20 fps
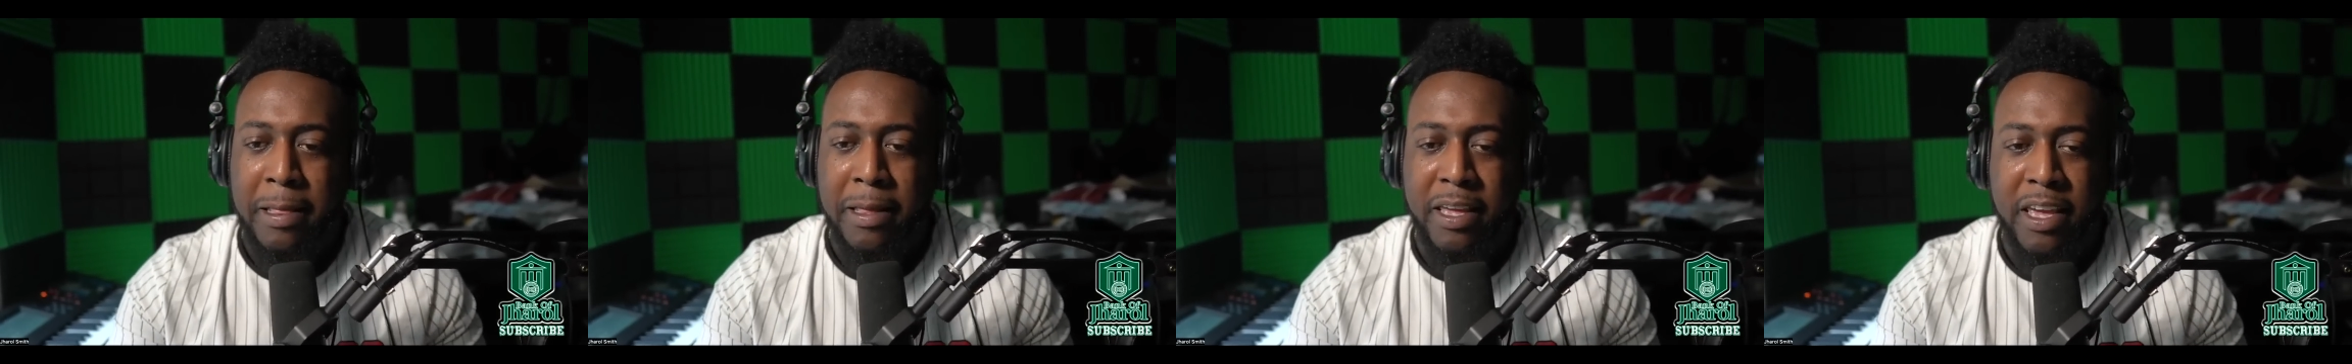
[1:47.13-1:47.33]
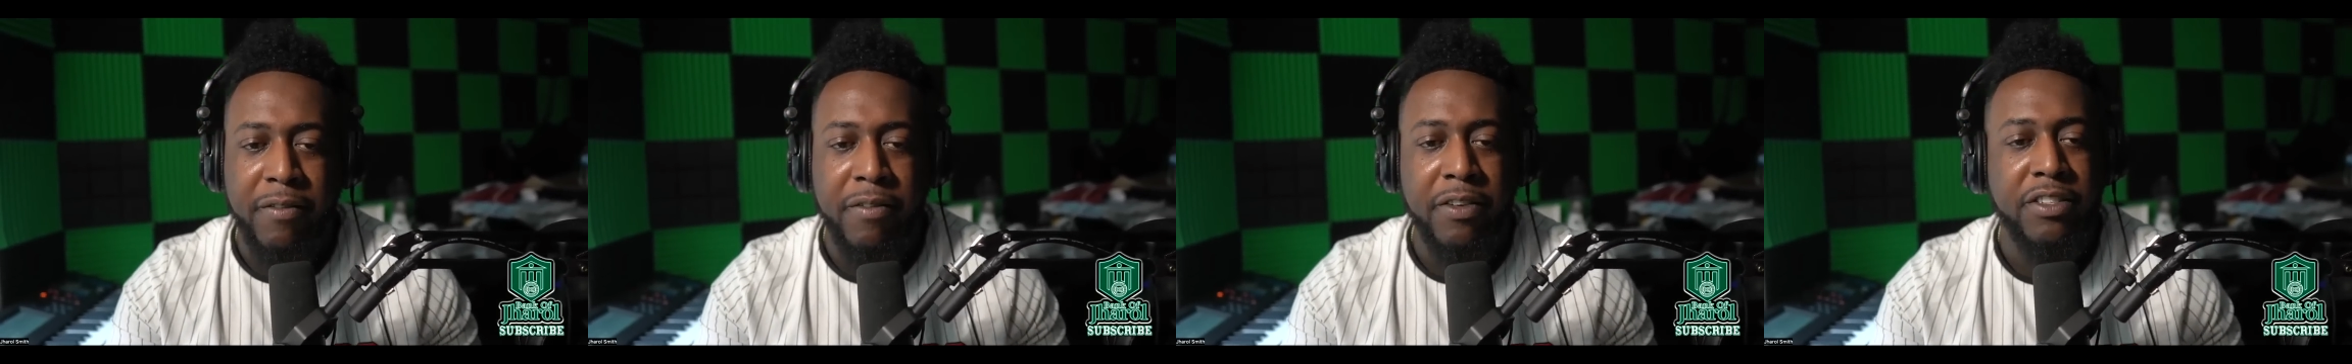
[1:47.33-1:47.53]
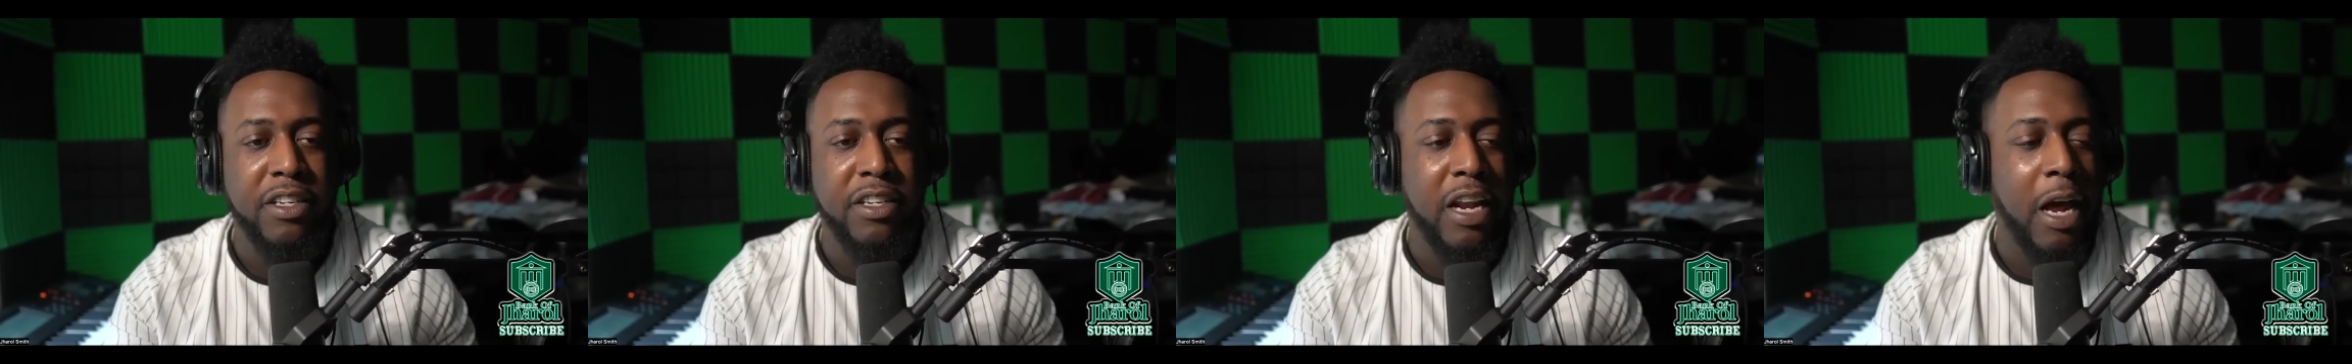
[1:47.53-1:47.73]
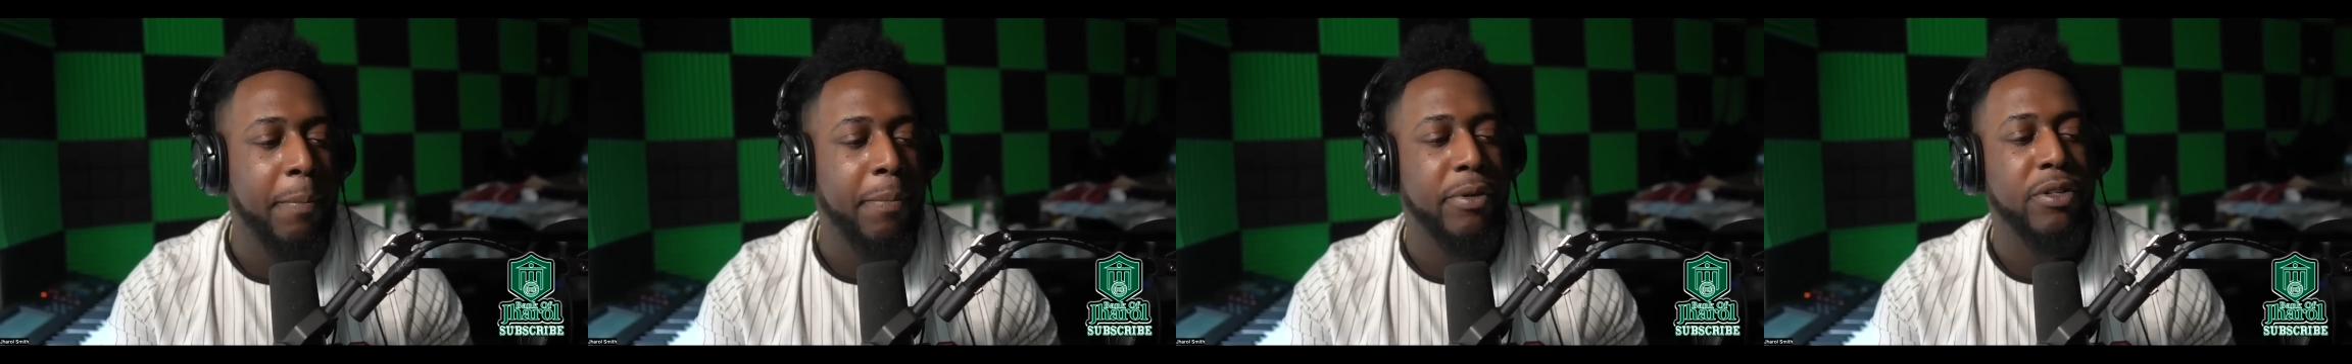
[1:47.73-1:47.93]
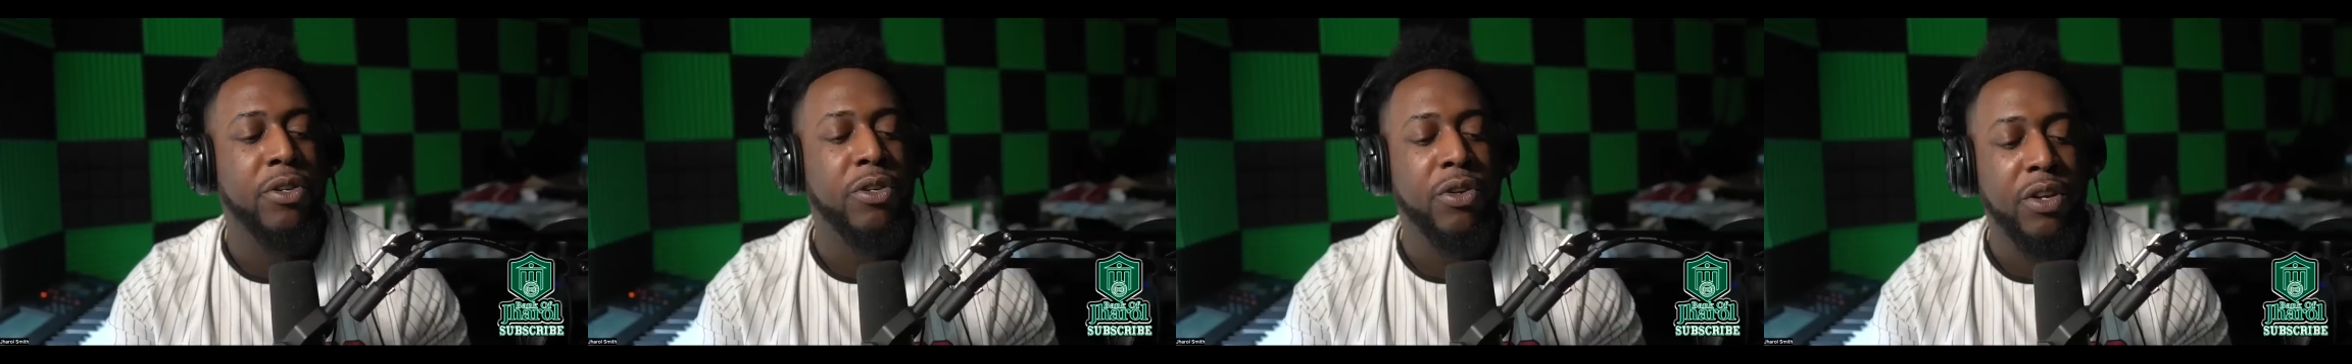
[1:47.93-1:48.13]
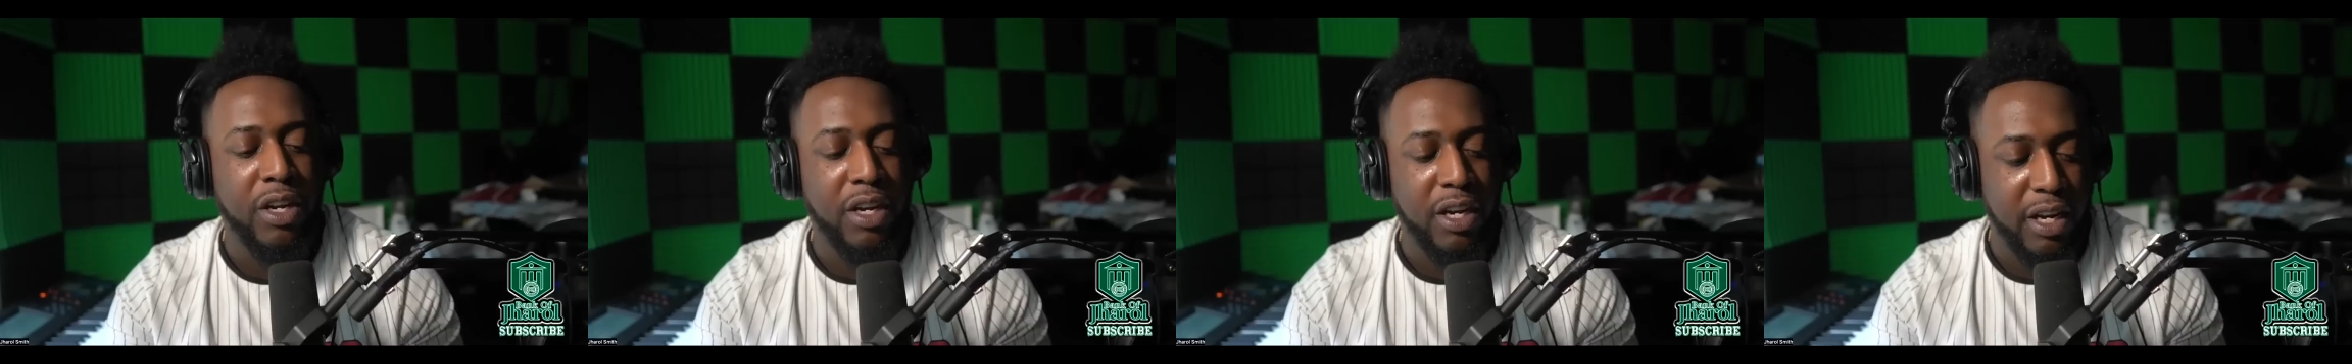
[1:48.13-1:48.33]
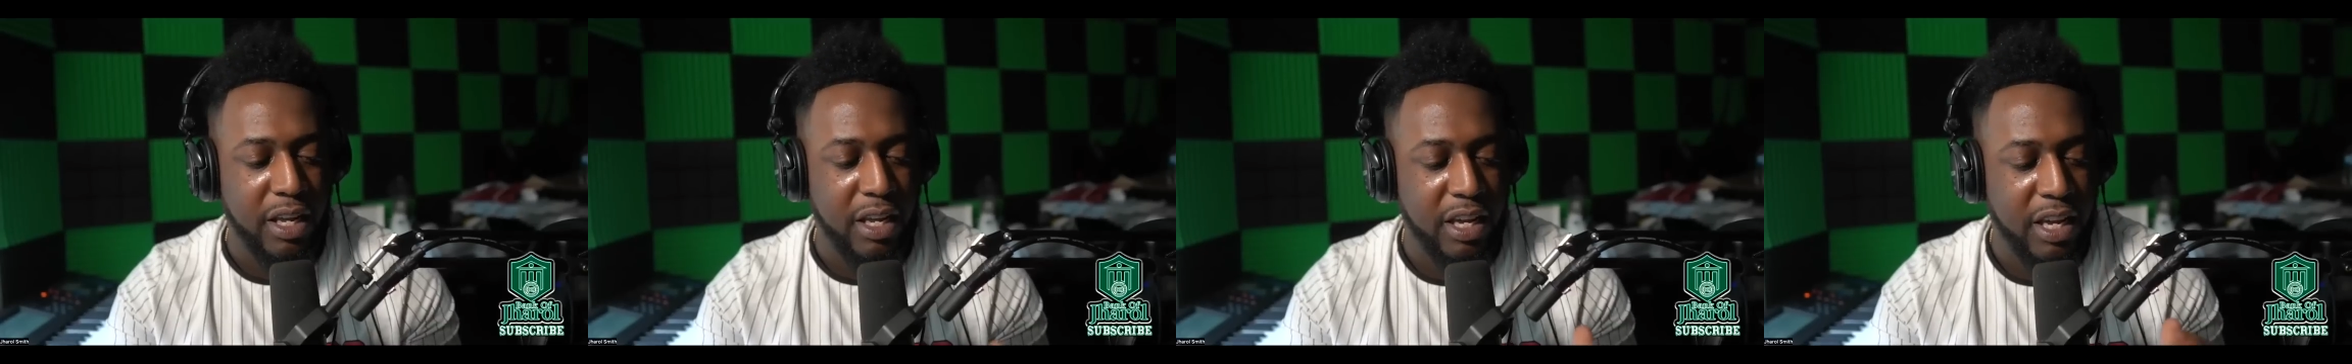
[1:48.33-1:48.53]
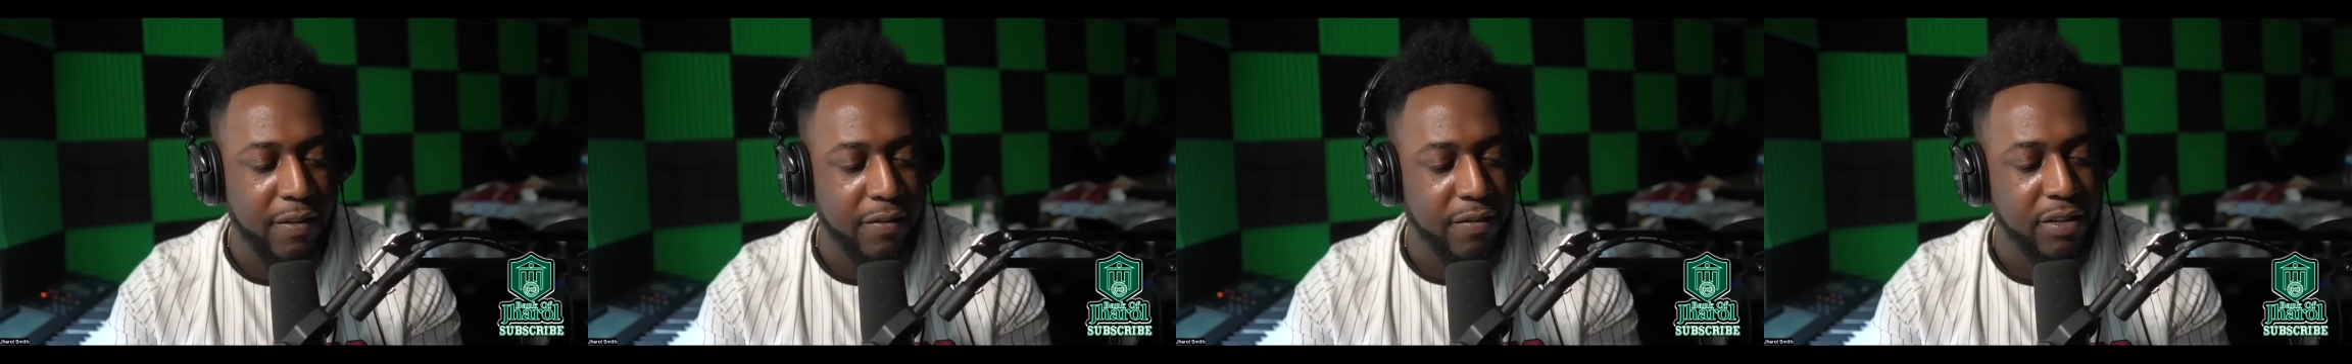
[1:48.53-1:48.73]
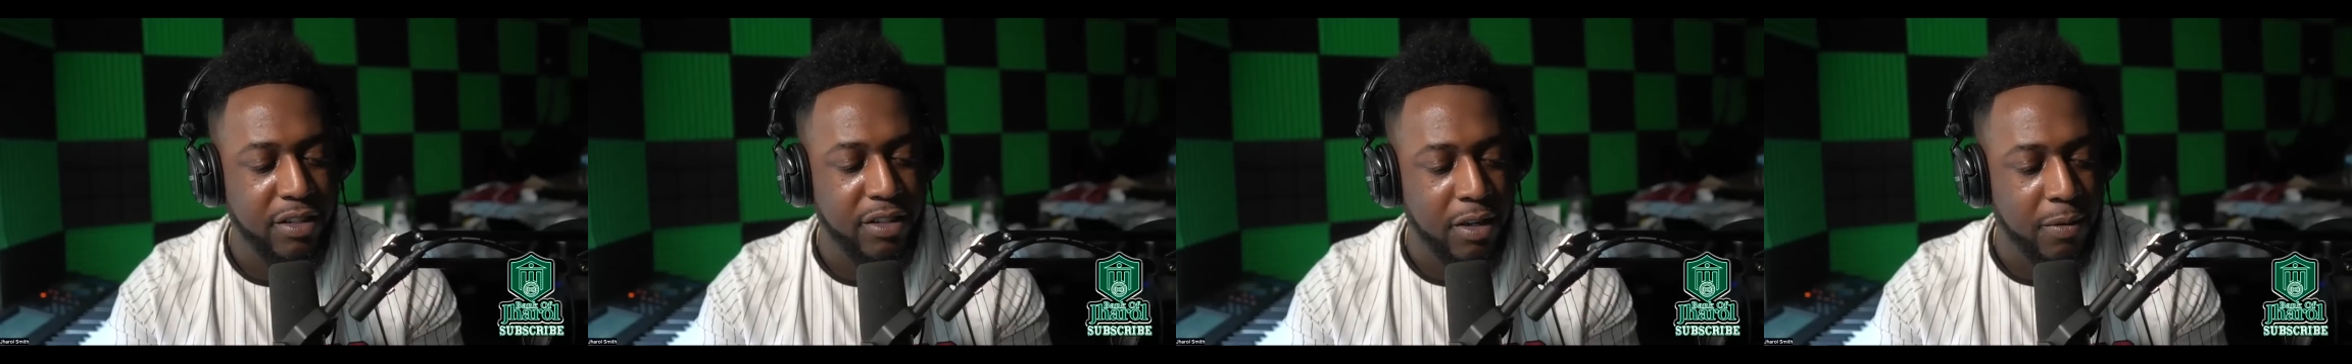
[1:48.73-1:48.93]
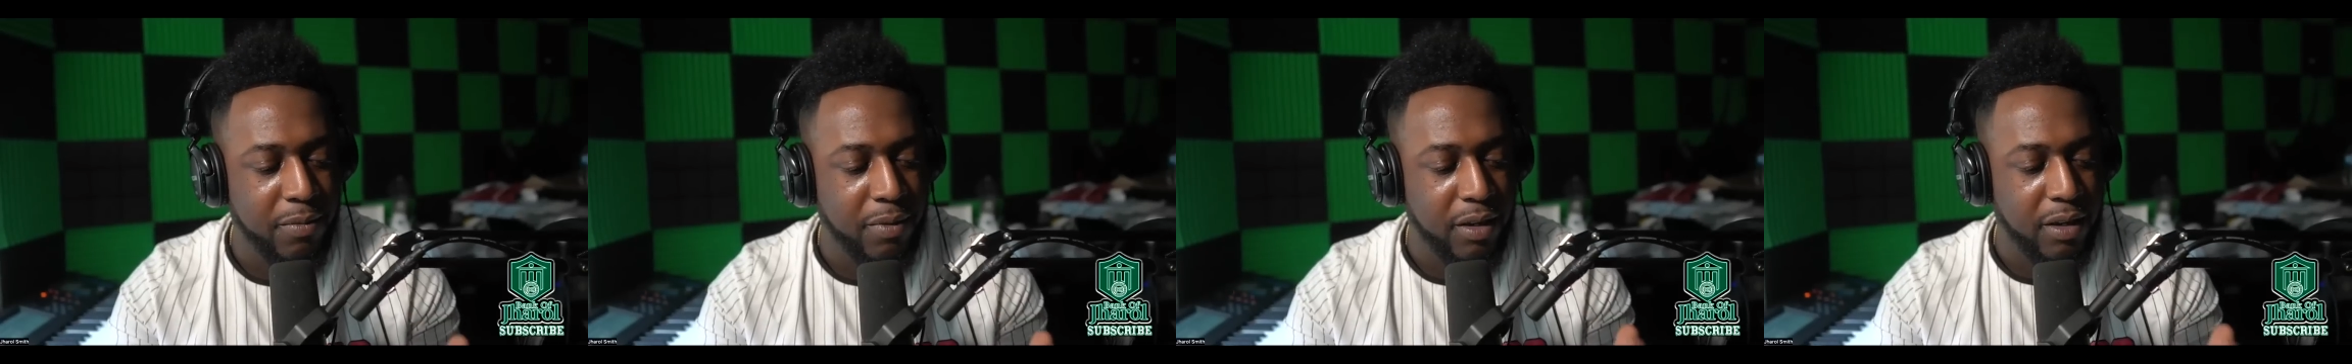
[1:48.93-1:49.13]
Give us an opportunity to give us
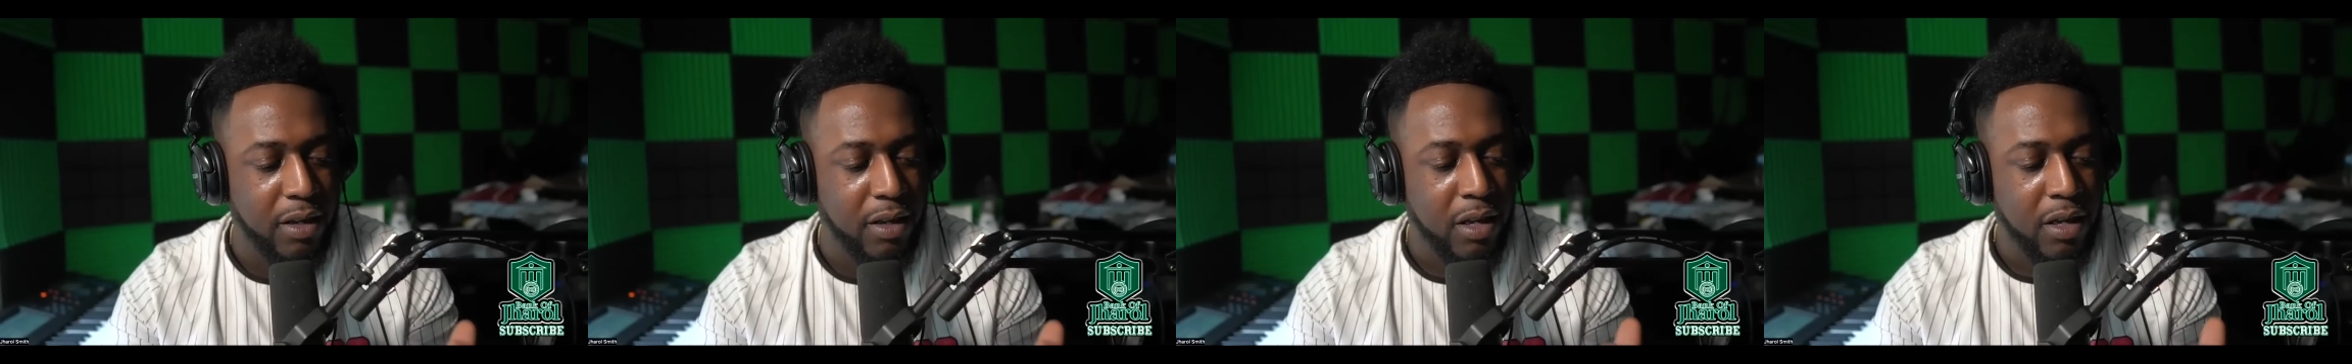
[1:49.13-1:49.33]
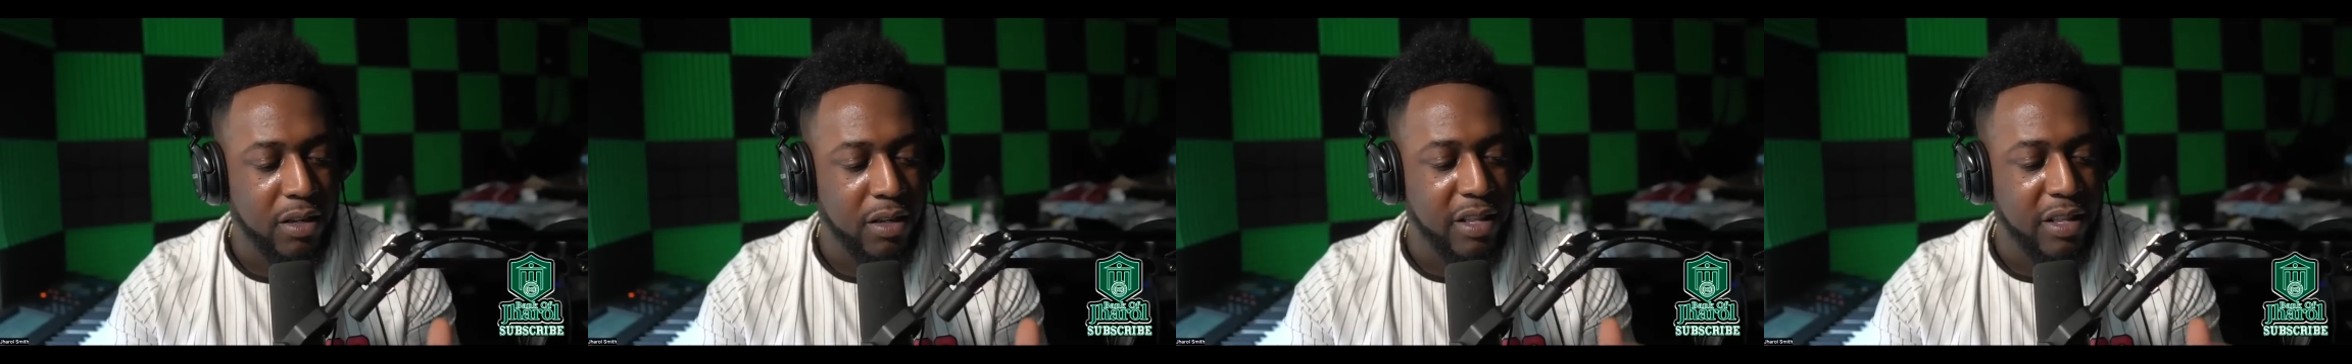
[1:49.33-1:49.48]
something